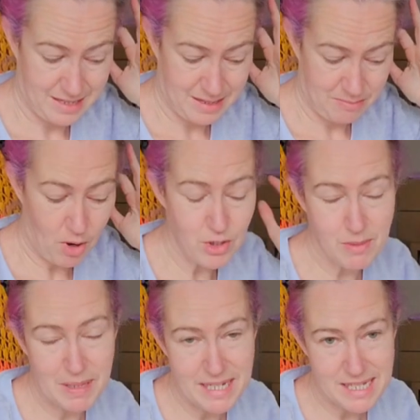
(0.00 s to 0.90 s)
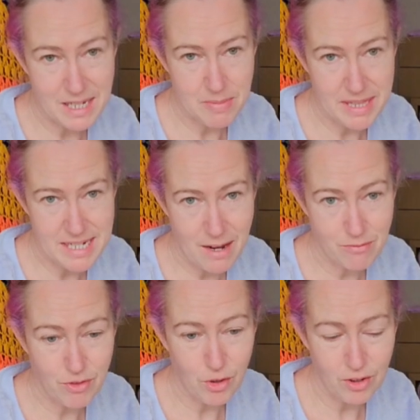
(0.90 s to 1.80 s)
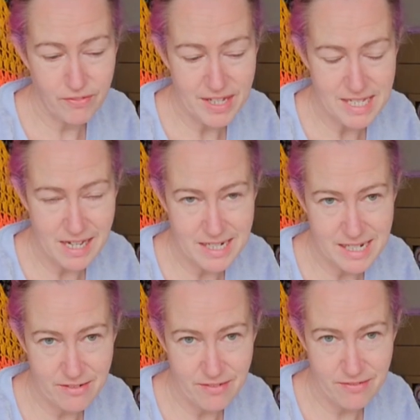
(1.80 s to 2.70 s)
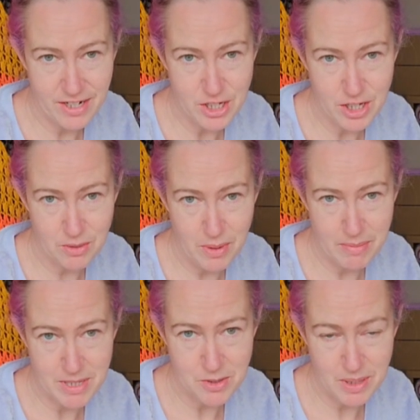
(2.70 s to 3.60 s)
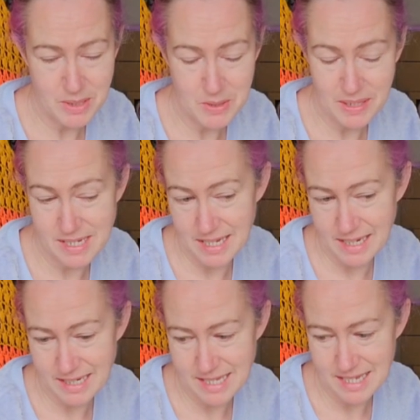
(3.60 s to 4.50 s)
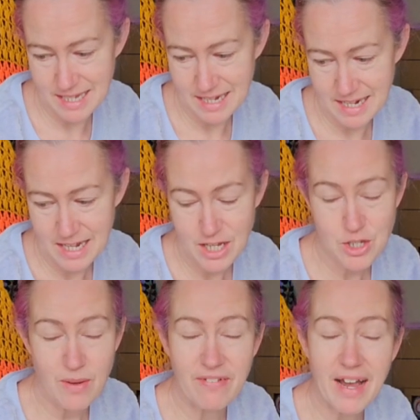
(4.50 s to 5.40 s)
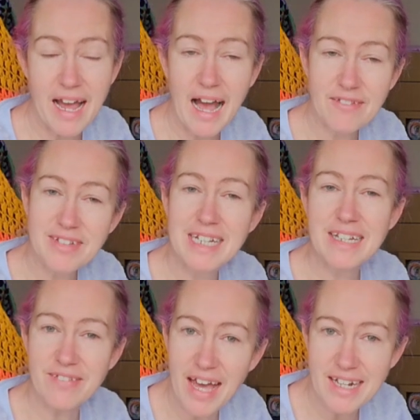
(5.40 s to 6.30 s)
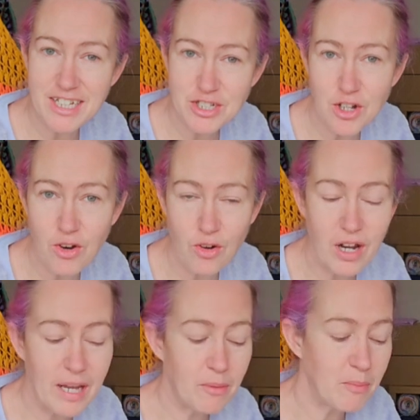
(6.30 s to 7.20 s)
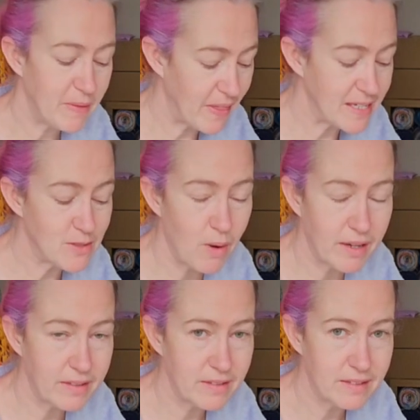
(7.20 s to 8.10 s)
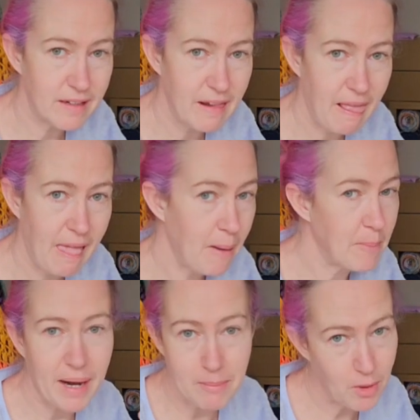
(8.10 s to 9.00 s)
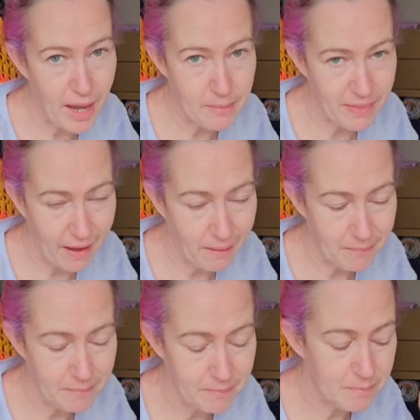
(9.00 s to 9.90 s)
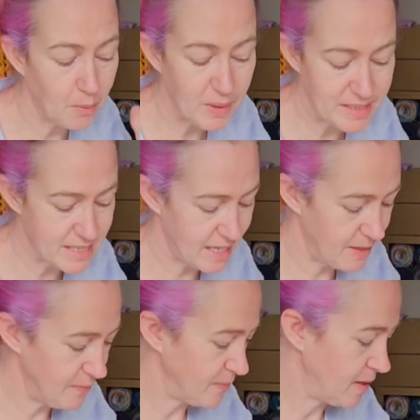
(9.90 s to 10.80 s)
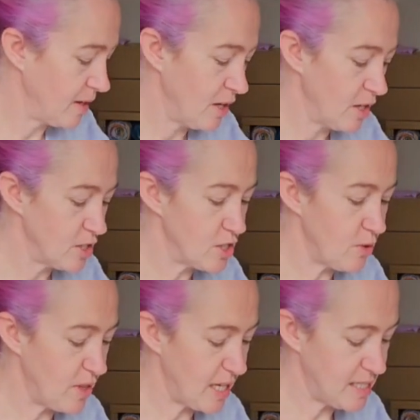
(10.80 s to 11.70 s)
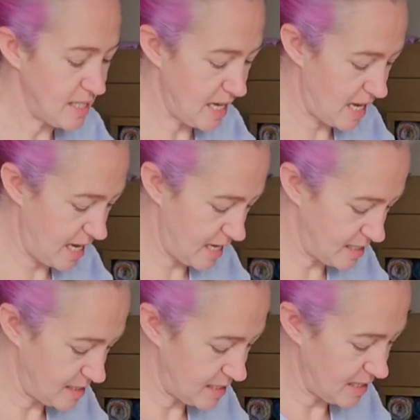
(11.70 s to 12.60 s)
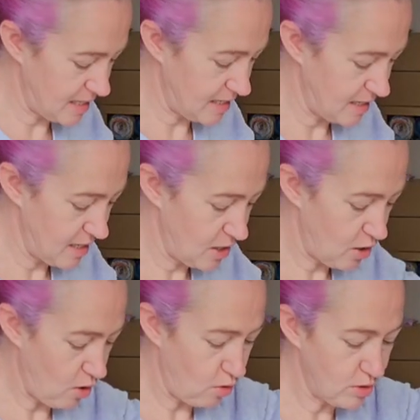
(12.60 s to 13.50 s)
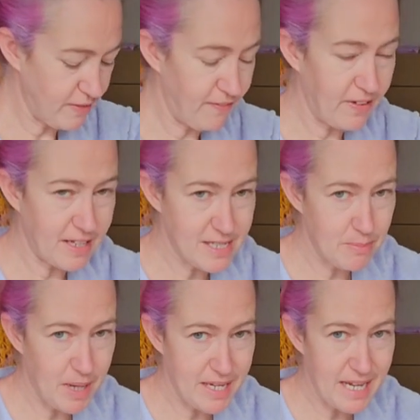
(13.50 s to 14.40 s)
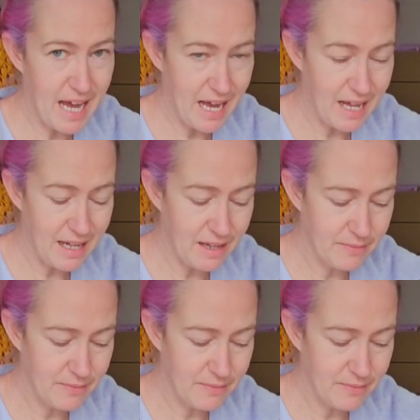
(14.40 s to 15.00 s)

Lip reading: possibly is going to be the downfall of this idea of finishing the whips in 2026. So if I have to leave any at all, it will be this one. But I'm okay with that. But we'll see. So this is called the Flutterby Cal.